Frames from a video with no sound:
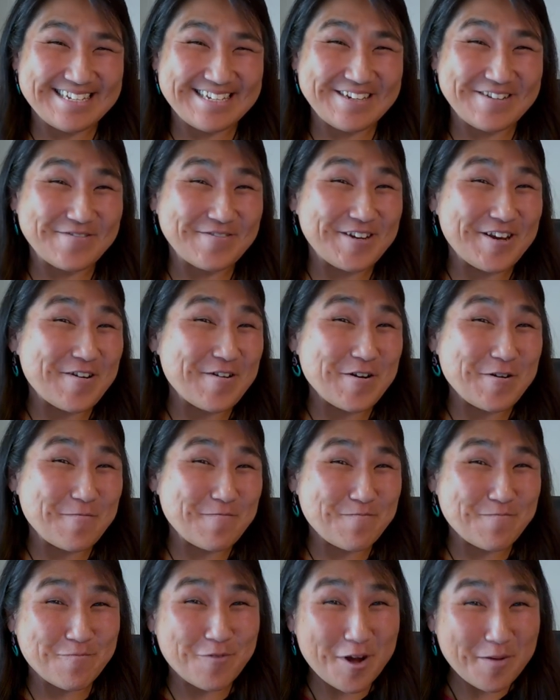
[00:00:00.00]
you know, Derek
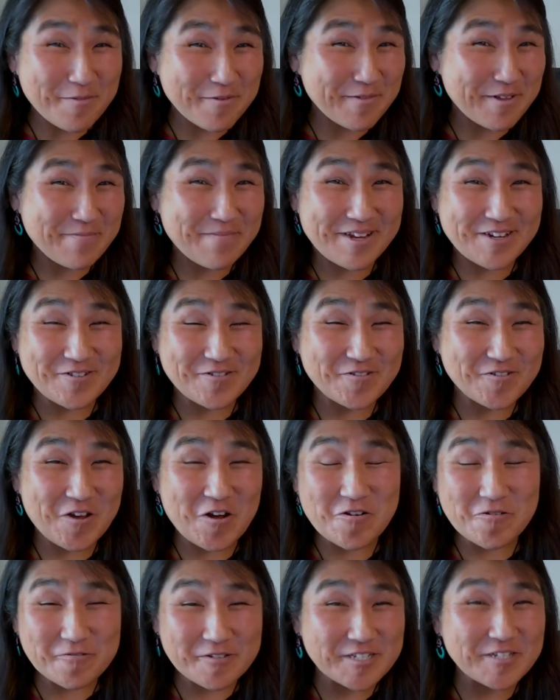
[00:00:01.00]
probably mentors
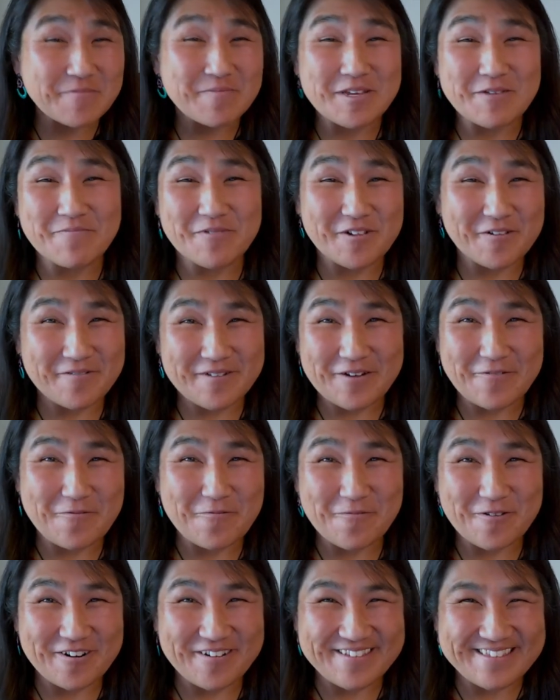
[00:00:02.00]
hundreds of people around
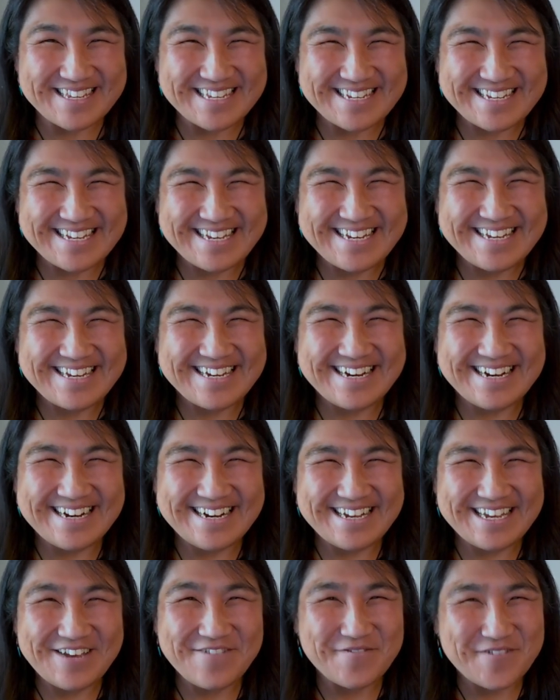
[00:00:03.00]
the world,
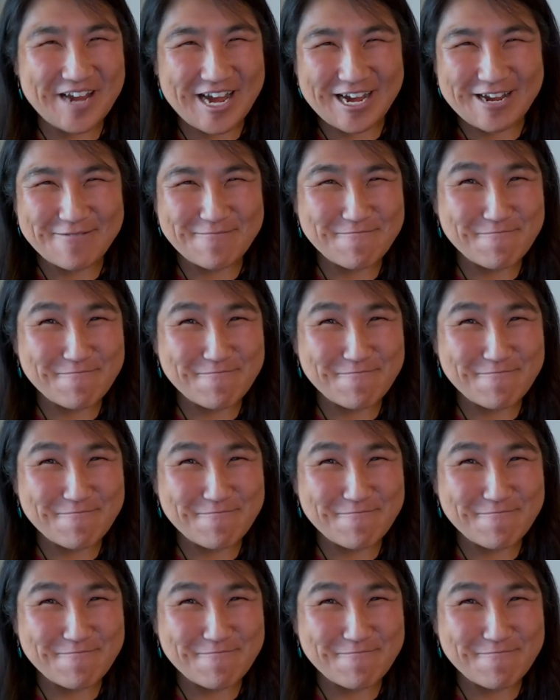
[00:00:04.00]
uh, if not